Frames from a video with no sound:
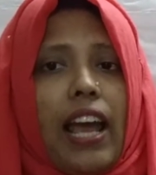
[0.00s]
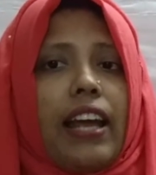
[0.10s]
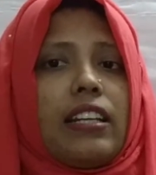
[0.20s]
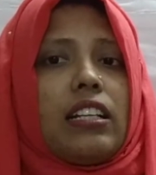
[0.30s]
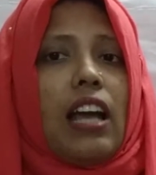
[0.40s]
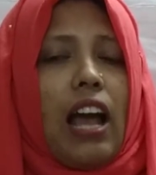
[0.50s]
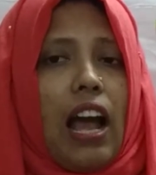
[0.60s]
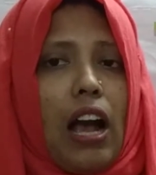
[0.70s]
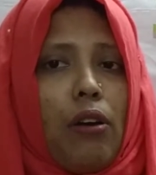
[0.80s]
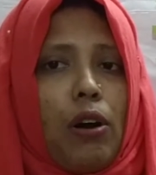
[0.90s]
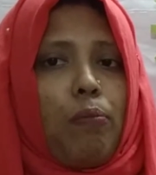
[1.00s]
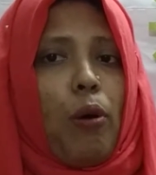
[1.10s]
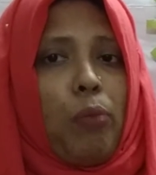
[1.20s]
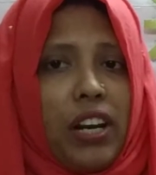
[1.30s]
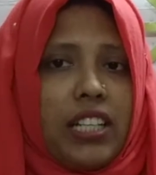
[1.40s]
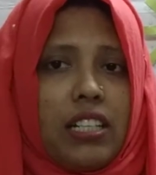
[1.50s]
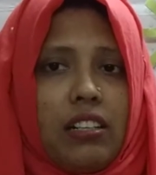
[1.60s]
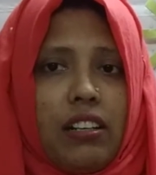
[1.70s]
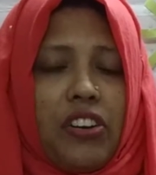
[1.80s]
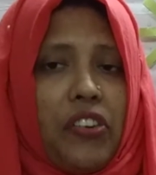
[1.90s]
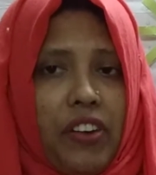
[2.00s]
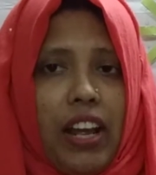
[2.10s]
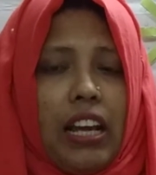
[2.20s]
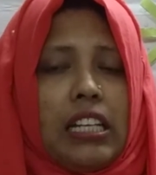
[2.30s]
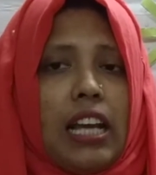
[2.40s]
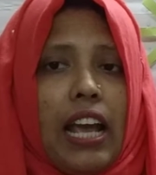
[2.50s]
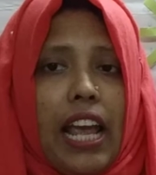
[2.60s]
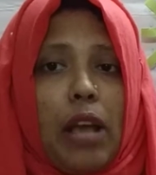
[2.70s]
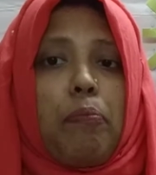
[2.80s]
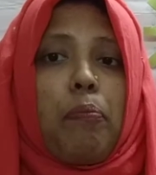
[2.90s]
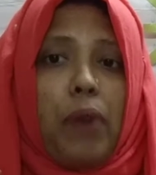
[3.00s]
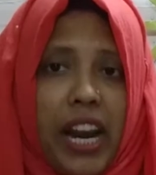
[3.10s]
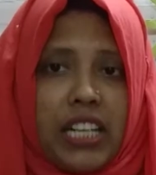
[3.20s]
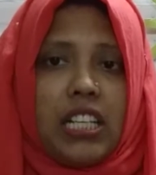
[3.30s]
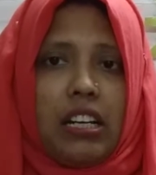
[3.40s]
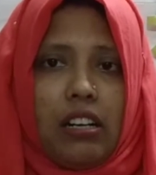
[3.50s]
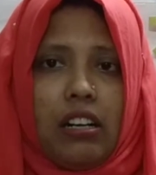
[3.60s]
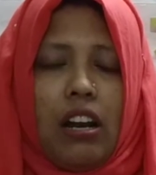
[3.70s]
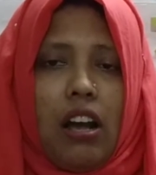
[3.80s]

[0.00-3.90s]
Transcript: and our population create a pressure